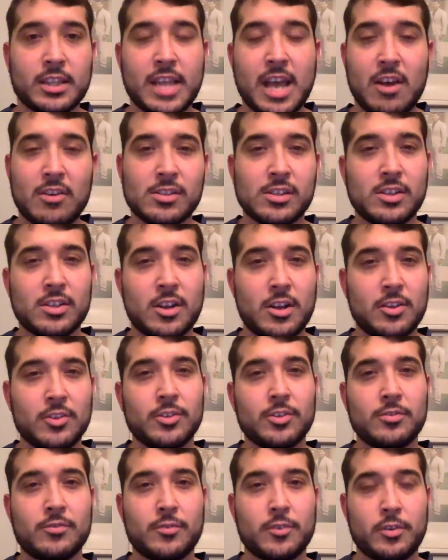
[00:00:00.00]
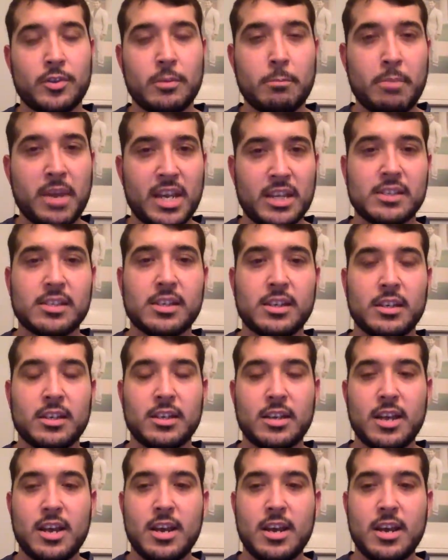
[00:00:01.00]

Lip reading: $1,000 for the base kit.